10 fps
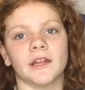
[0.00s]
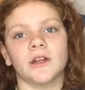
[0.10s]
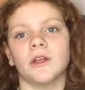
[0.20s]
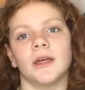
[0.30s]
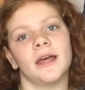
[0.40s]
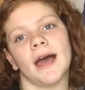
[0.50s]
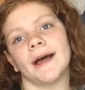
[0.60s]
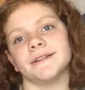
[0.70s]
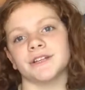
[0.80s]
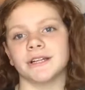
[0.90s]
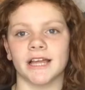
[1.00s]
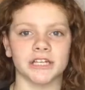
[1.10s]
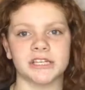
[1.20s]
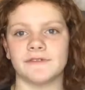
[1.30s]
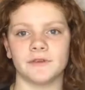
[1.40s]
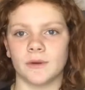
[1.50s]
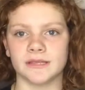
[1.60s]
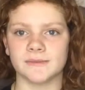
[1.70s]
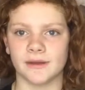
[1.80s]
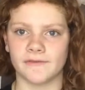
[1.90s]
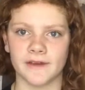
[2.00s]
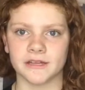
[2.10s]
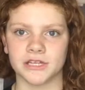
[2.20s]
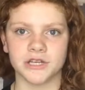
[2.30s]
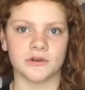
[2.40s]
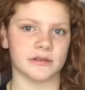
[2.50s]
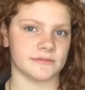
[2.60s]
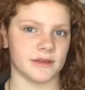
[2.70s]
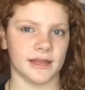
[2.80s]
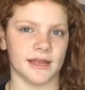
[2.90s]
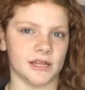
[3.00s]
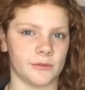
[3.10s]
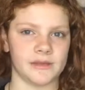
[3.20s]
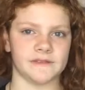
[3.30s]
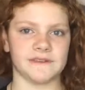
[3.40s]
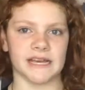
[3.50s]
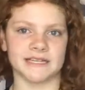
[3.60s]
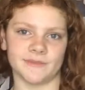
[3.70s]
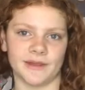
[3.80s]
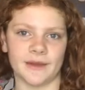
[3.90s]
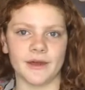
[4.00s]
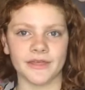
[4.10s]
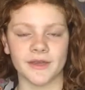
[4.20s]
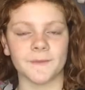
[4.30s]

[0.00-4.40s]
That'll add your collection if you want something fun to do or something like a little piece of tech to play with.